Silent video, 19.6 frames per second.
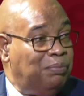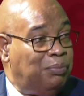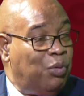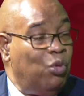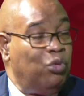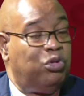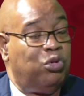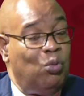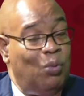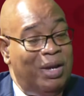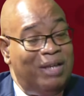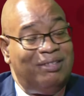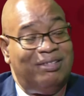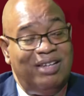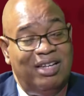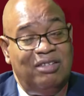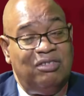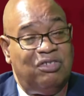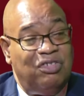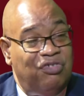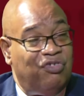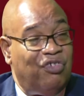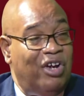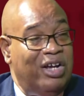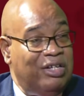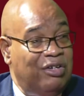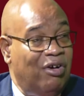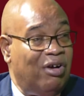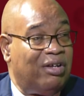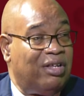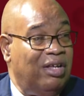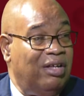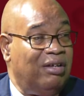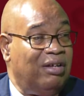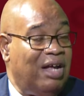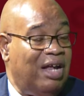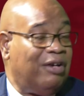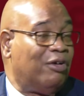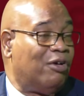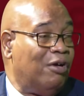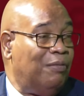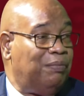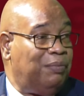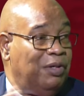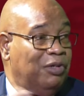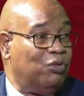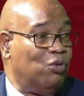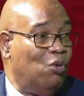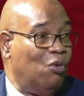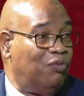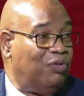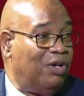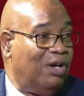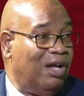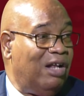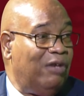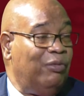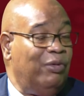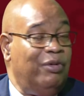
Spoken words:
Both went into dry docking, had a complete overhaul.